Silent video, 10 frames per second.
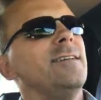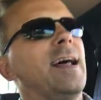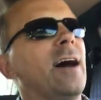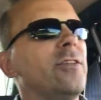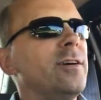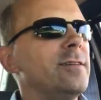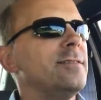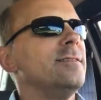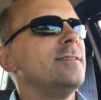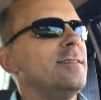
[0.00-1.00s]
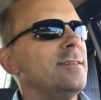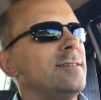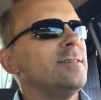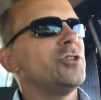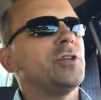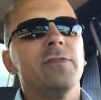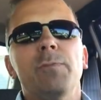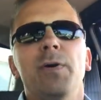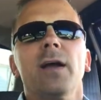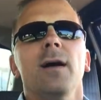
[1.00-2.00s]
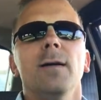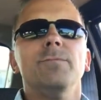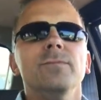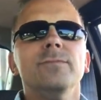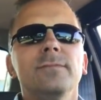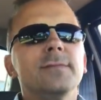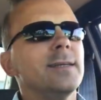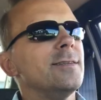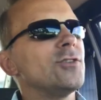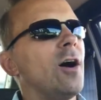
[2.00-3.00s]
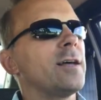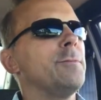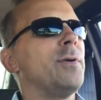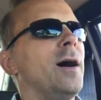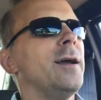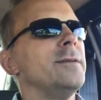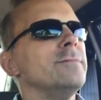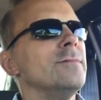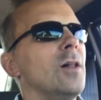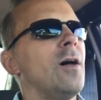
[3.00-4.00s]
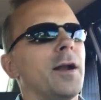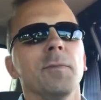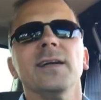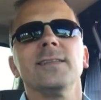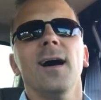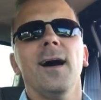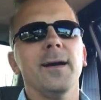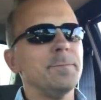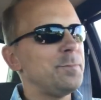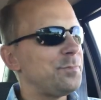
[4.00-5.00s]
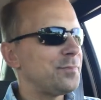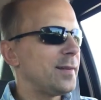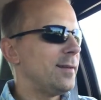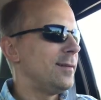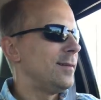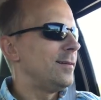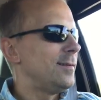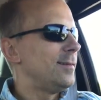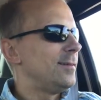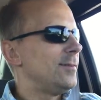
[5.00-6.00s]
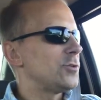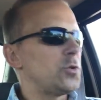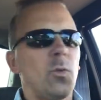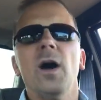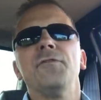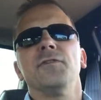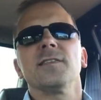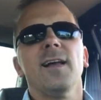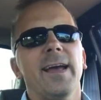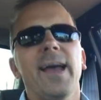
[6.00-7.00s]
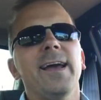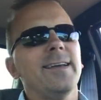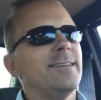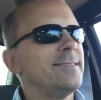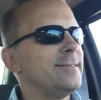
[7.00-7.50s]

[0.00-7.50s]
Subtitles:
now the Chevy pickup is occupying a lot of my time. So the wife is like, hey,